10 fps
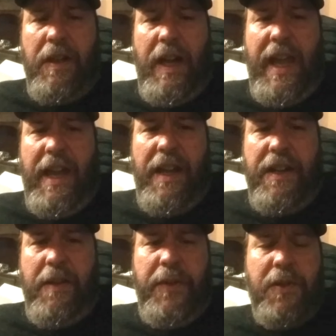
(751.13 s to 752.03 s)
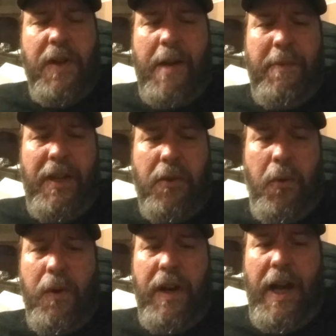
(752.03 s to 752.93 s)
And if you drag me to
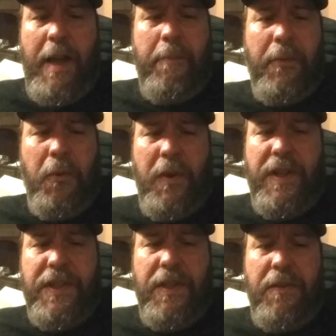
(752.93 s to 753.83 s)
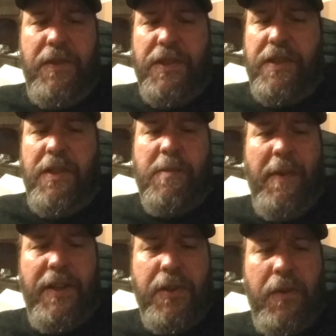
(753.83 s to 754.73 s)
court, I'm going to just use
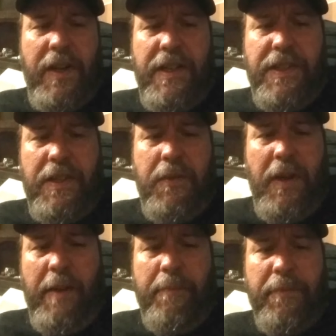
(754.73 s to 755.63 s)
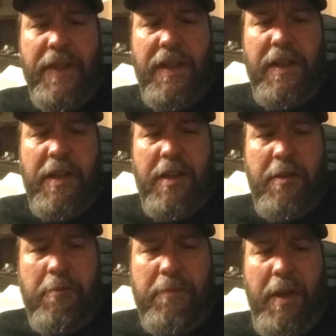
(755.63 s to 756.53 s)
my attorney to,
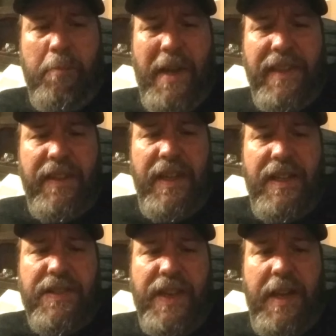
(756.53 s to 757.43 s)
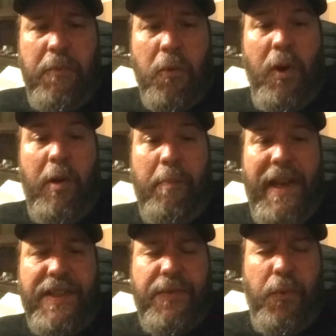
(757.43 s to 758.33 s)
make things a royal
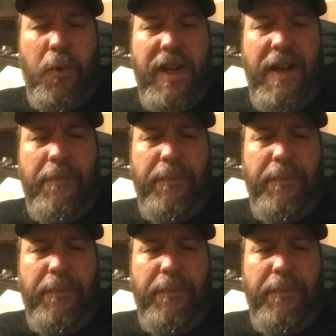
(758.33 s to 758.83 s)
mess for you.